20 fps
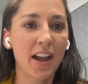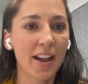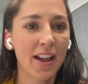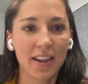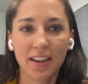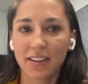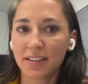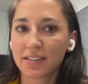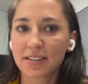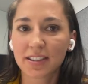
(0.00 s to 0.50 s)

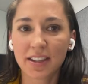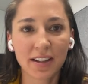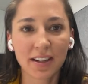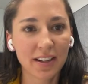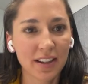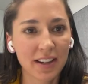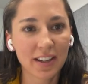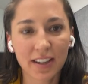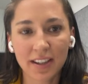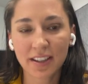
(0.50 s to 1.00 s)
And
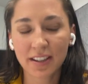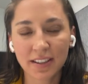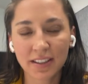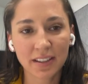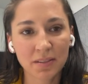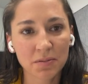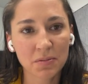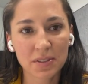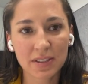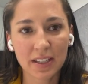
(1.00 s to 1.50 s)
suddenly
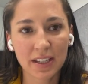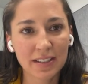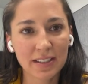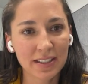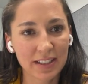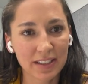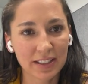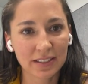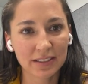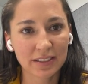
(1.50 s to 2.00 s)
it was
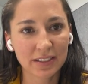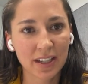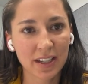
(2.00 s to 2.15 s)
easier.